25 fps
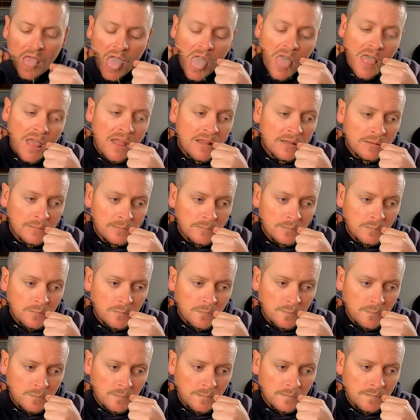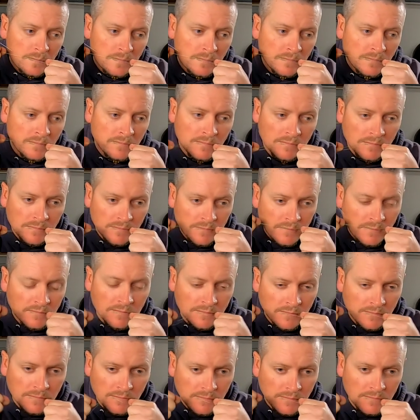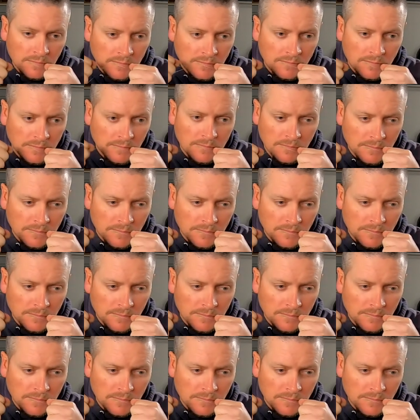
Nothing is said.